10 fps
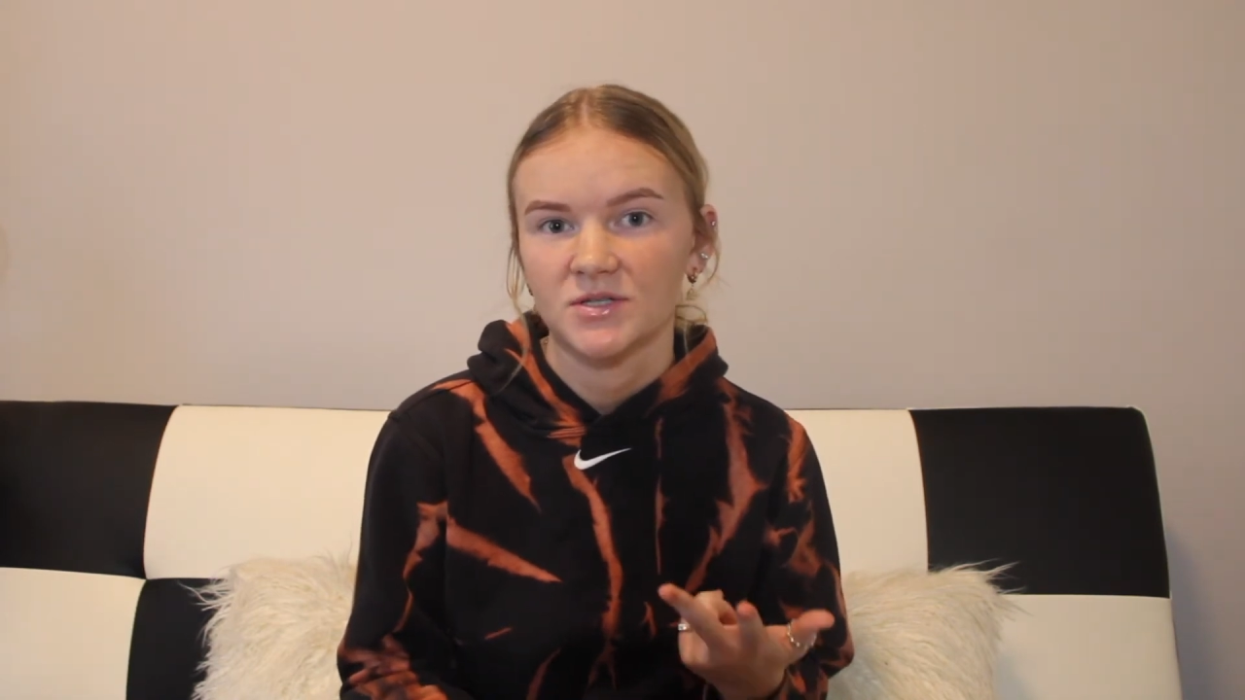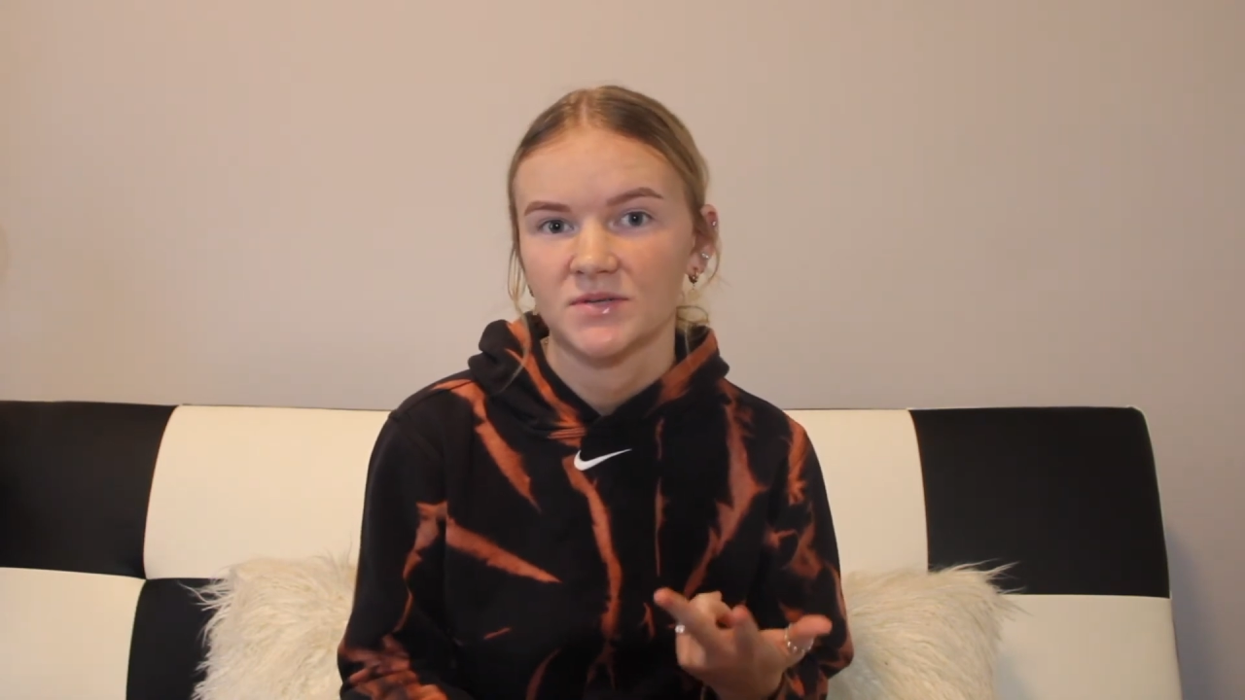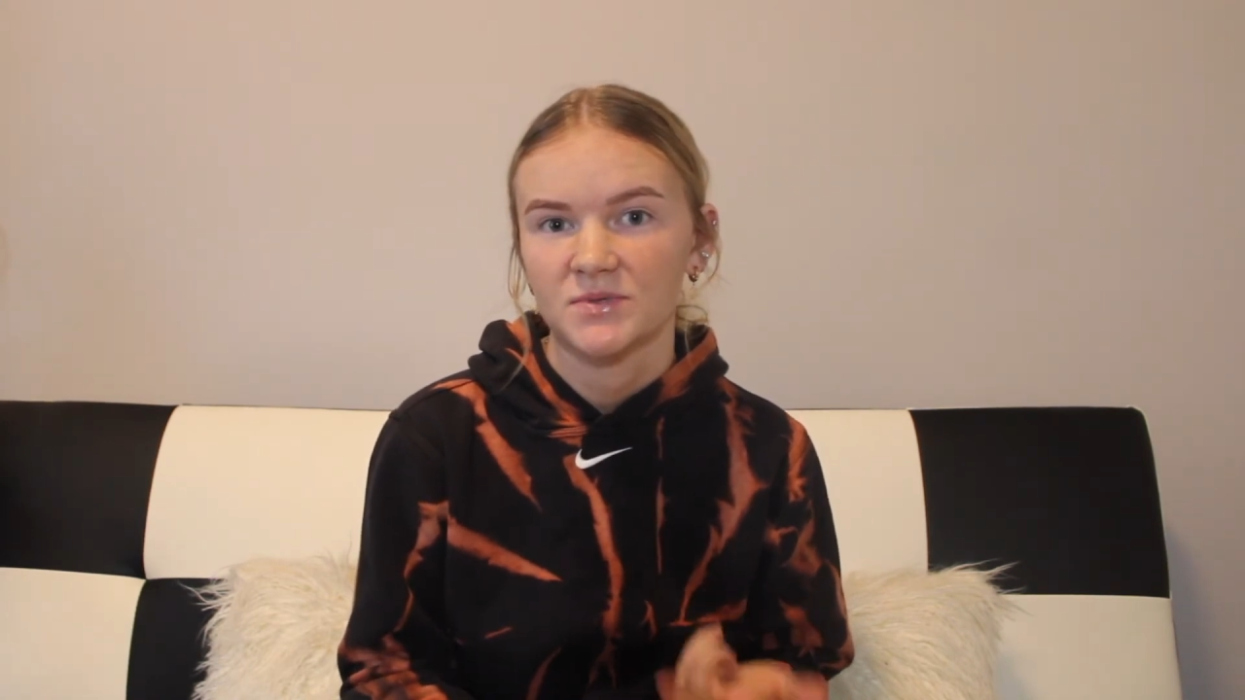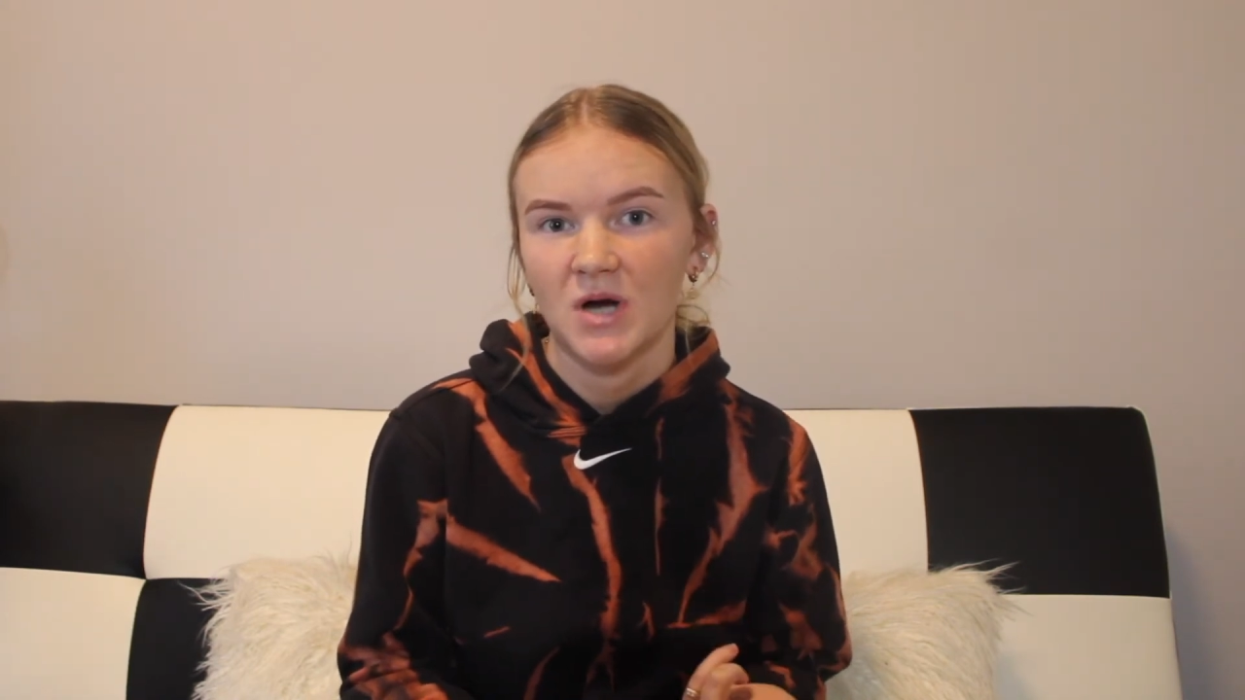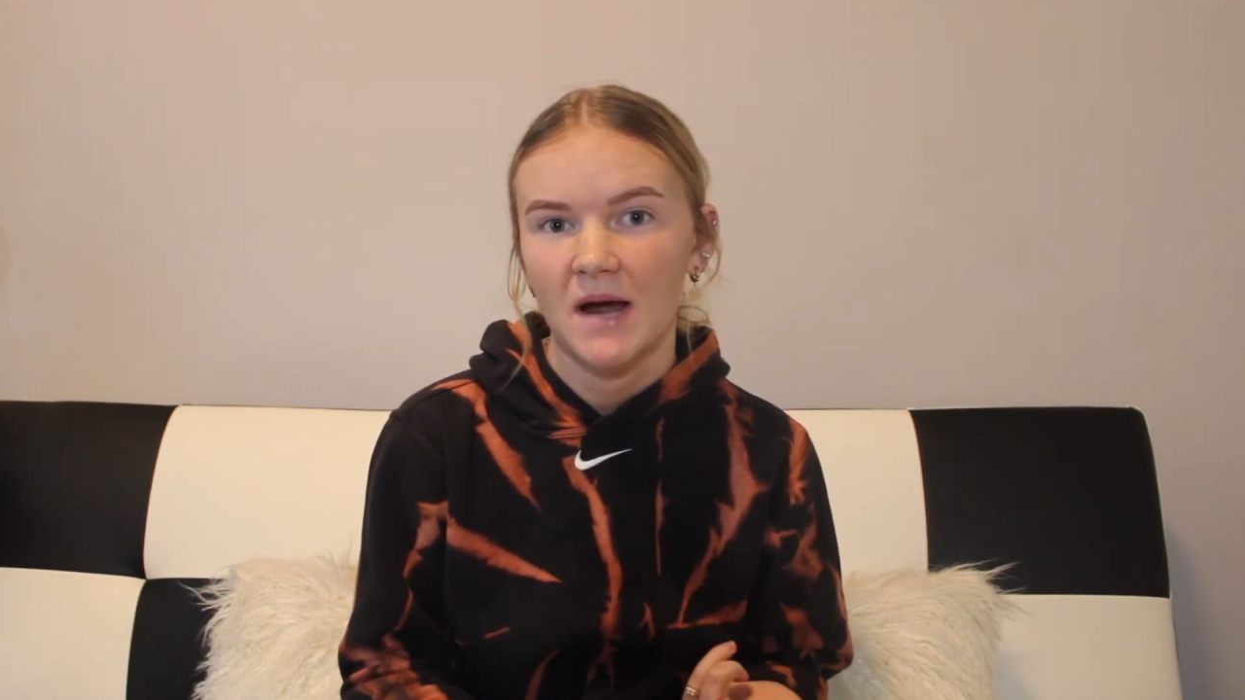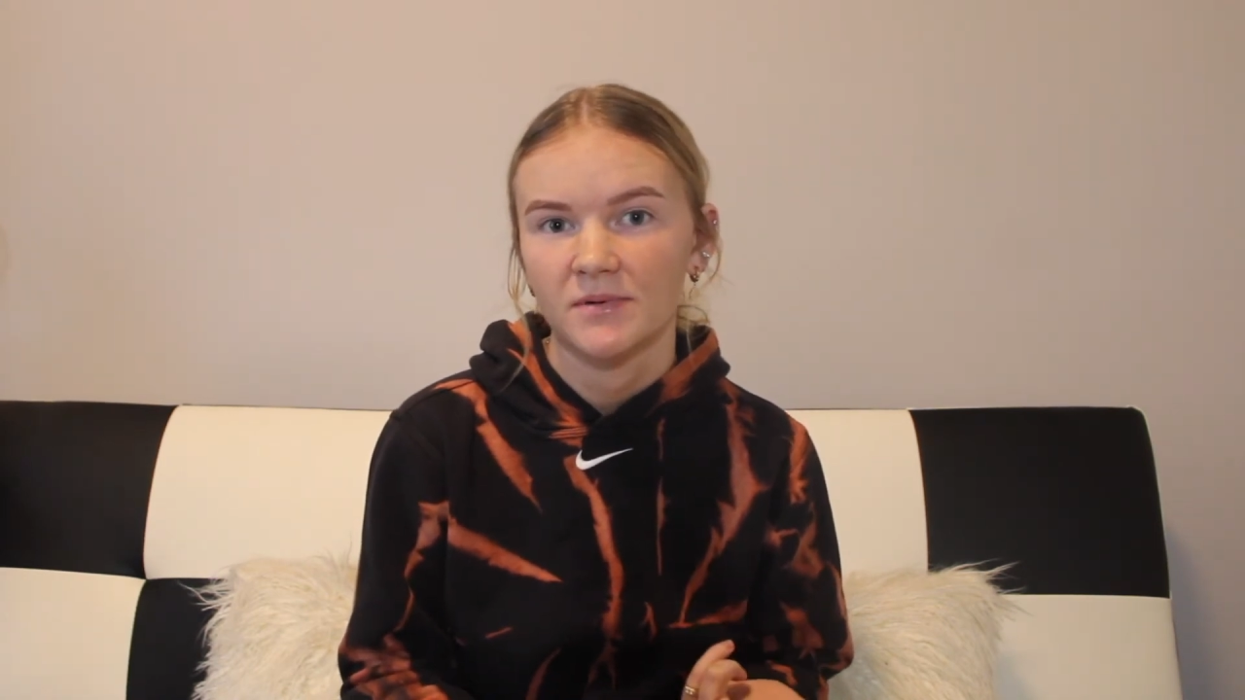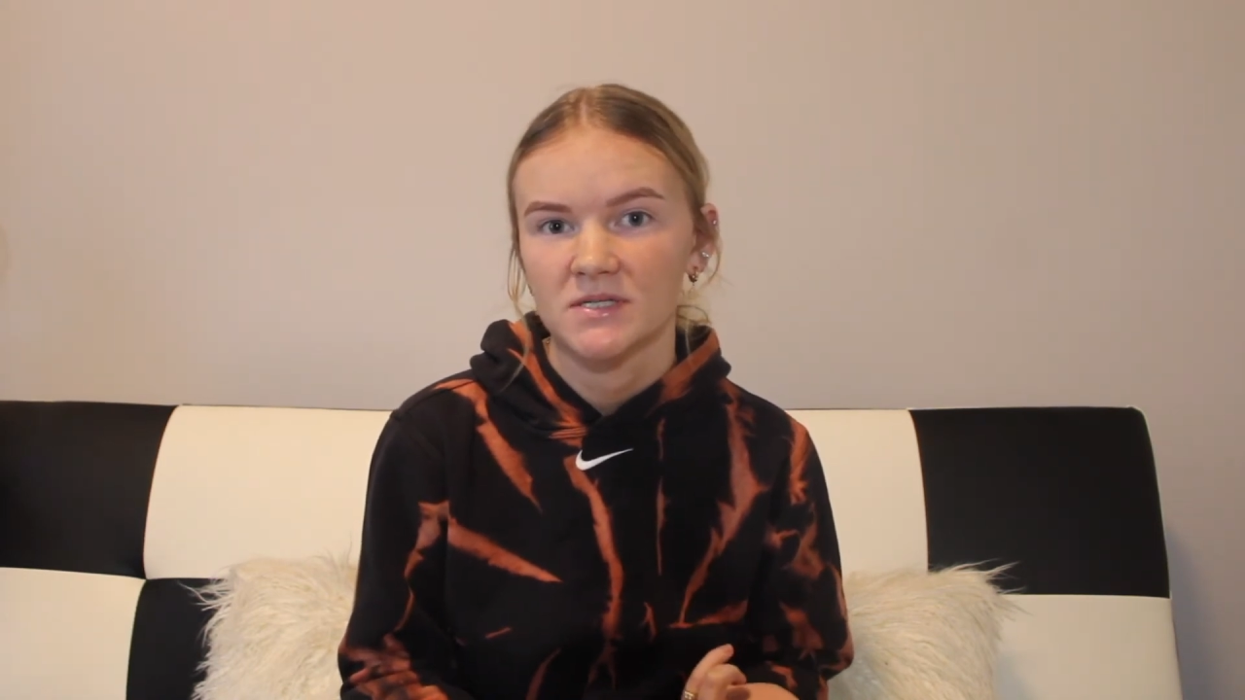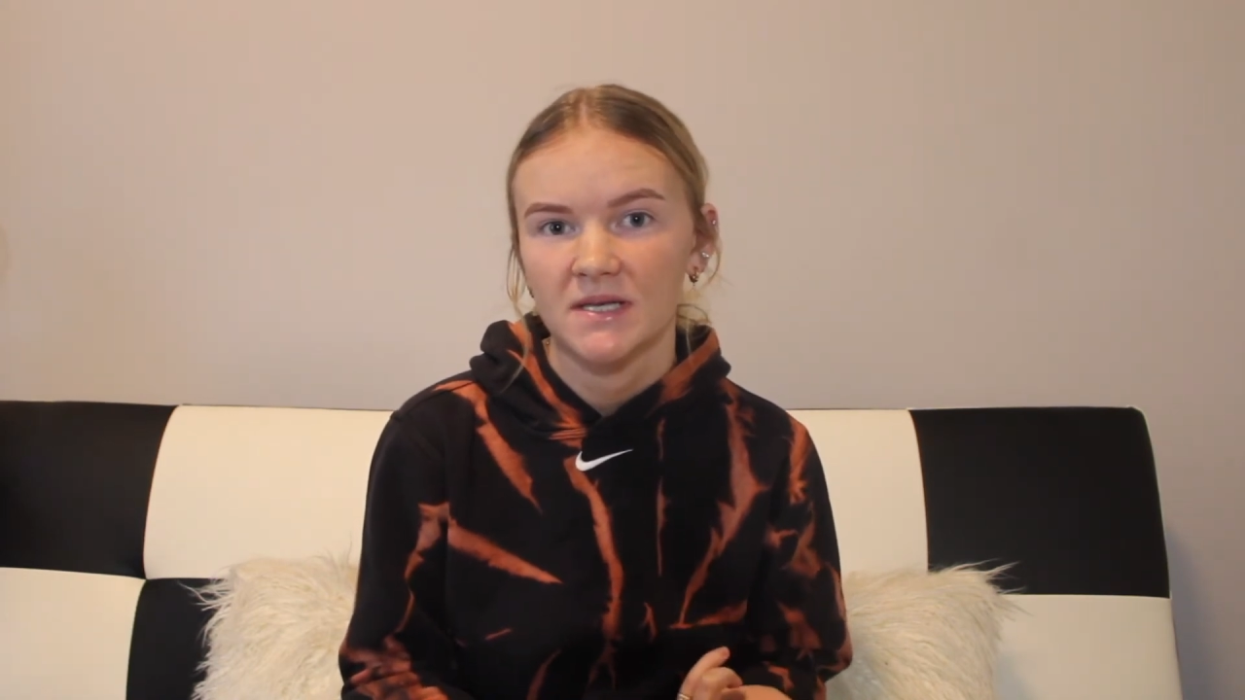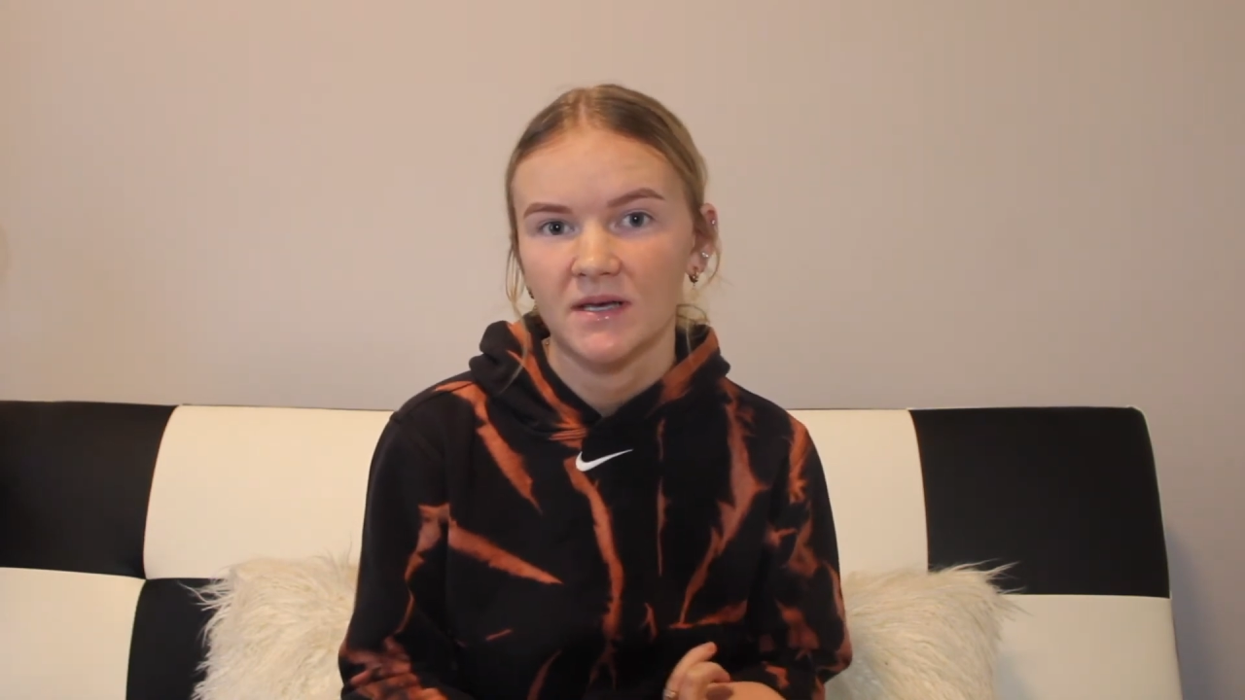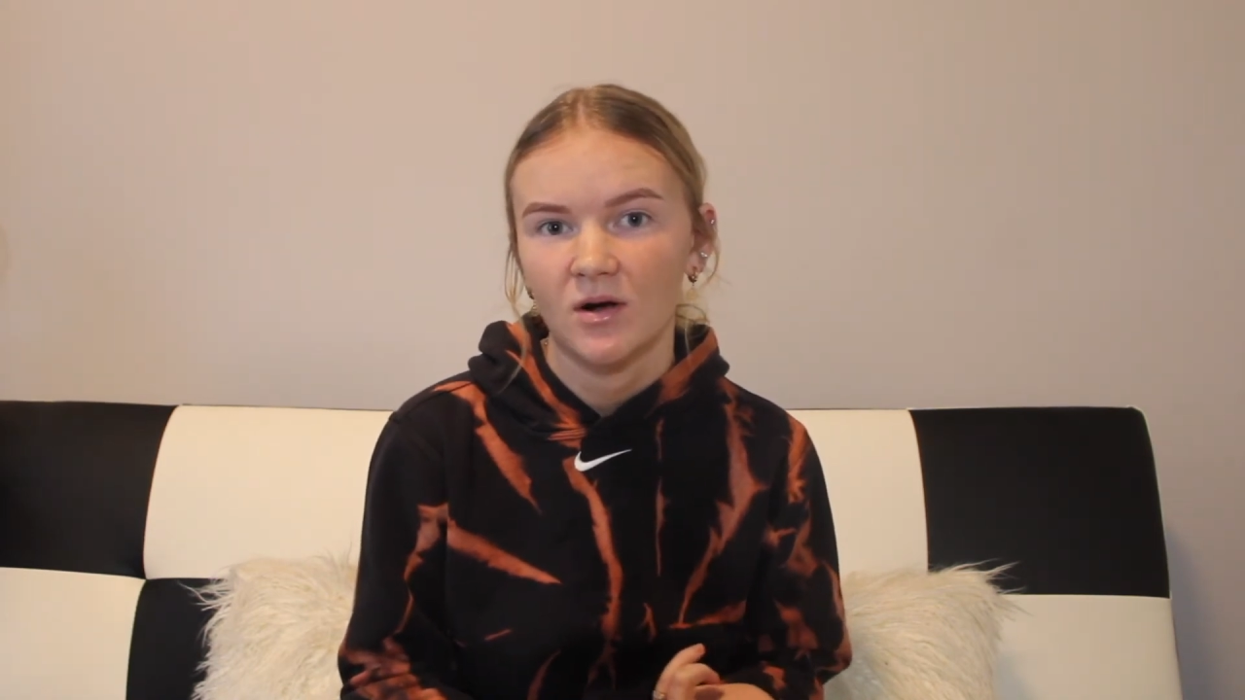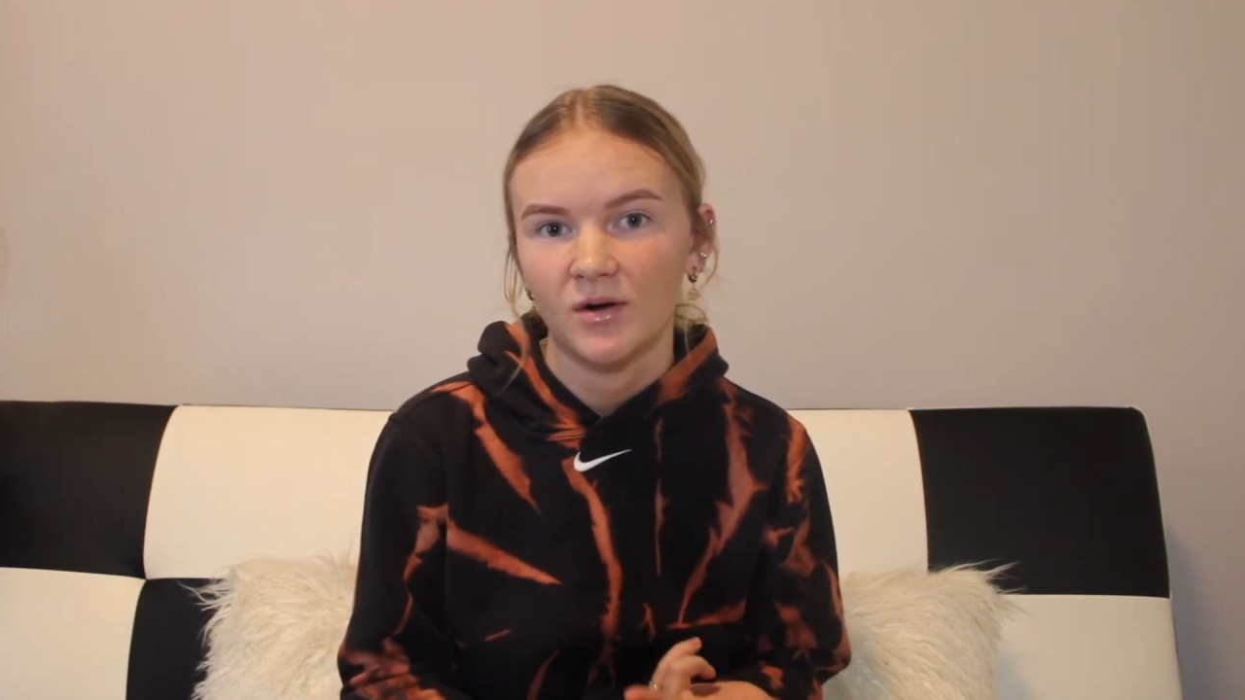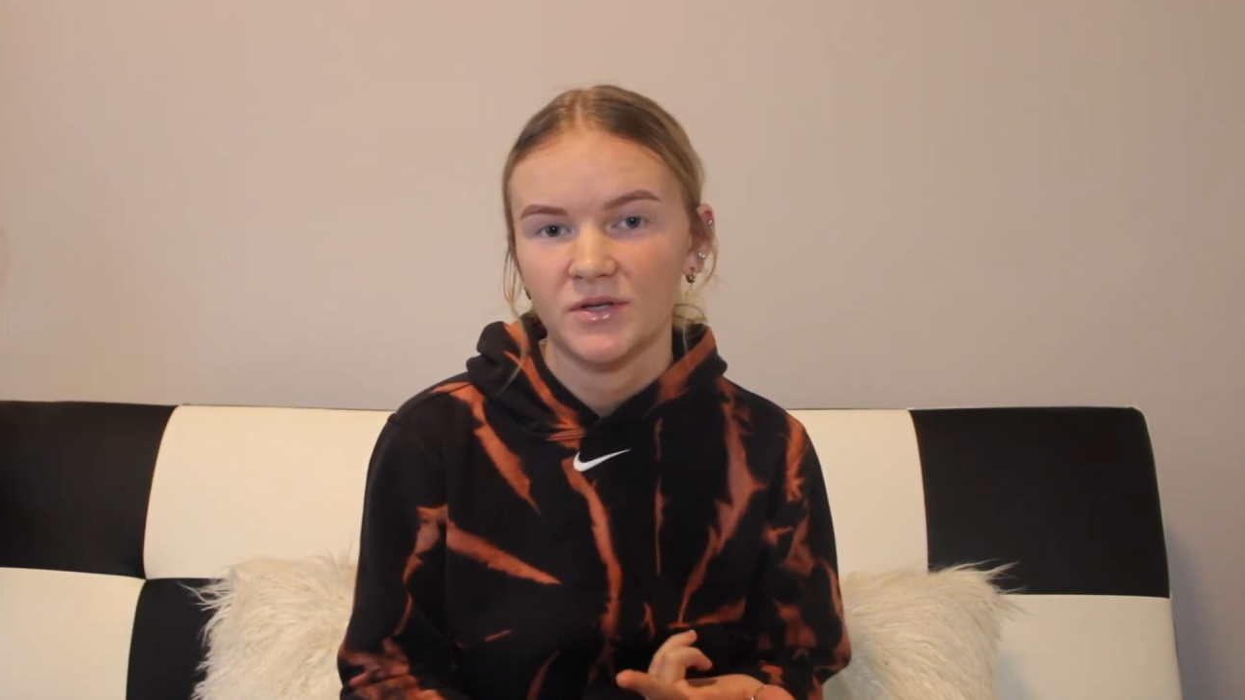subscribers hit on